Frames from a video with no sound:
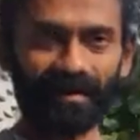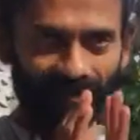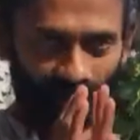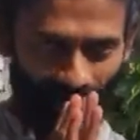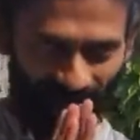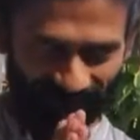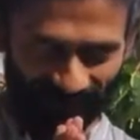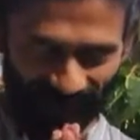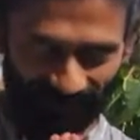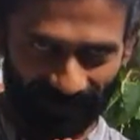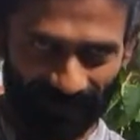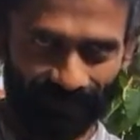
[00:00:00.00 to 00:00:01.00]

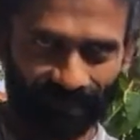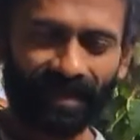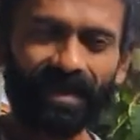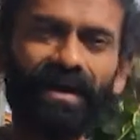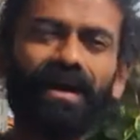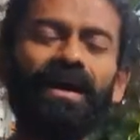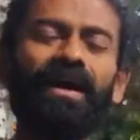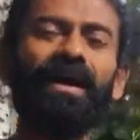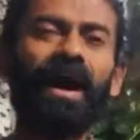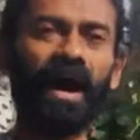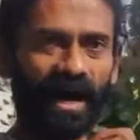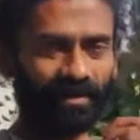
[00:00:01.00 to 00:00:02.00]
Namaste.
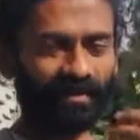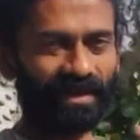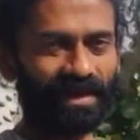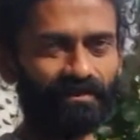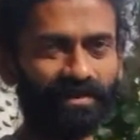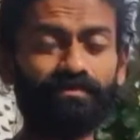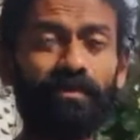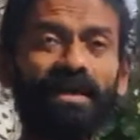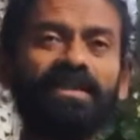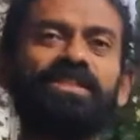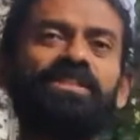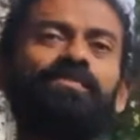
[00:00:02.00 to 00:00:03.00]
Hi, my name is
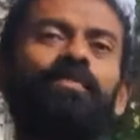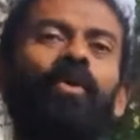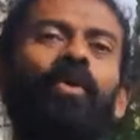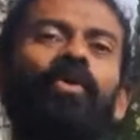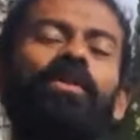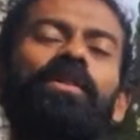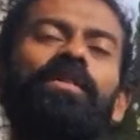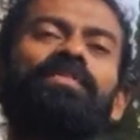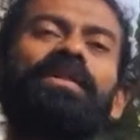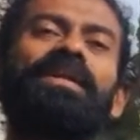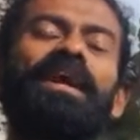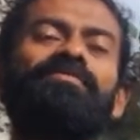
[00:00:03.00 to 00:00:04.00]
Manishs Journey
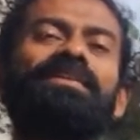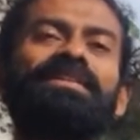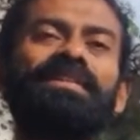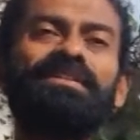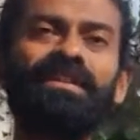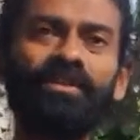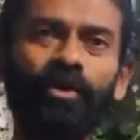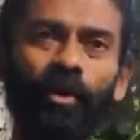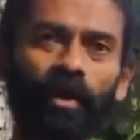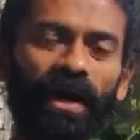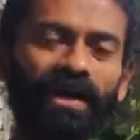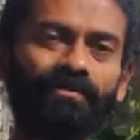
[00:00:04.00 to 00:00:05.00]
and I've been teaching
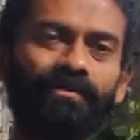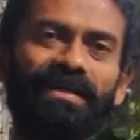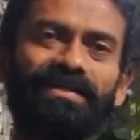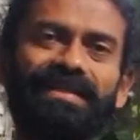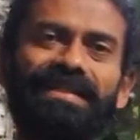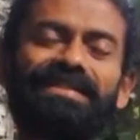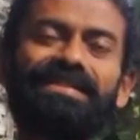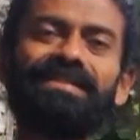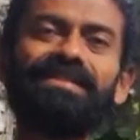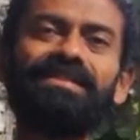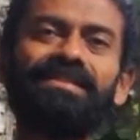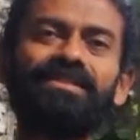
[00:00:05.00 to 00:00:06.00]
yoga and
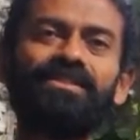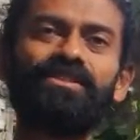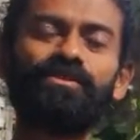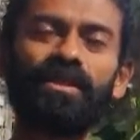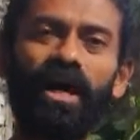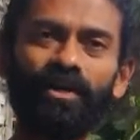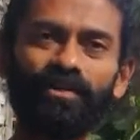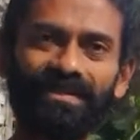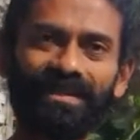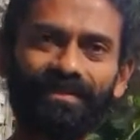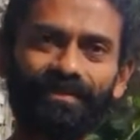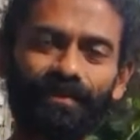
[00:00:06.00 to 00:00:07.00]
meditation since
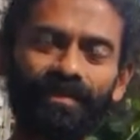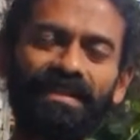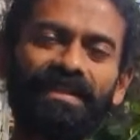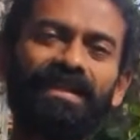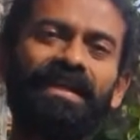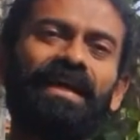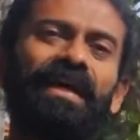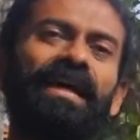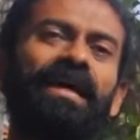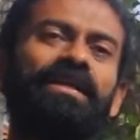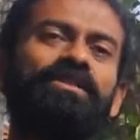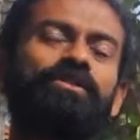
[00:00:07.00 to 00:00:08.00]
2003. In
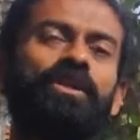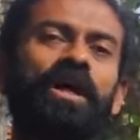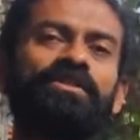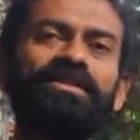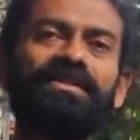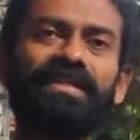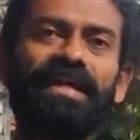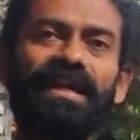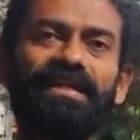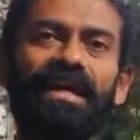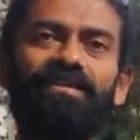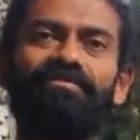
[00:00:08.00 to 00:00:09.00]

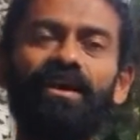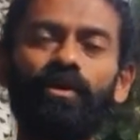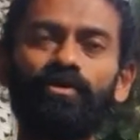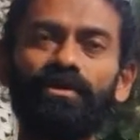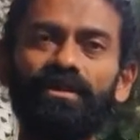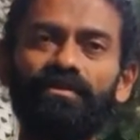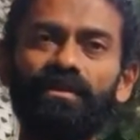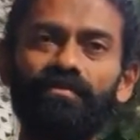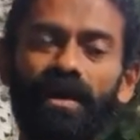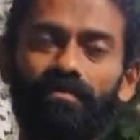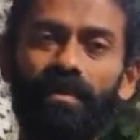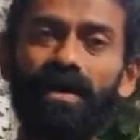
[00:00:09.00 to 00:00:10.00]
2010, I founded with
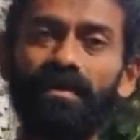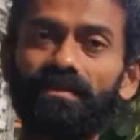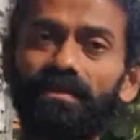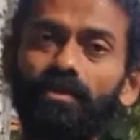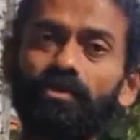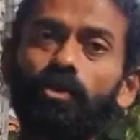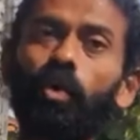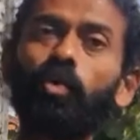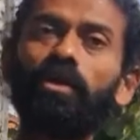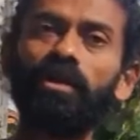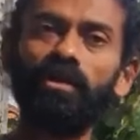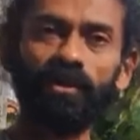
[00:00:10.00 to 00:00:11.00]
my partner
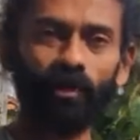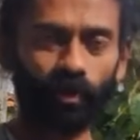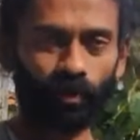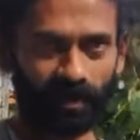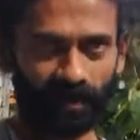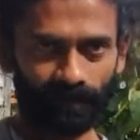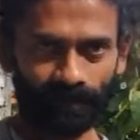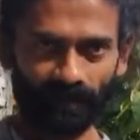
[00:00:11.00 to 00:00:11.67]
Total Yoga.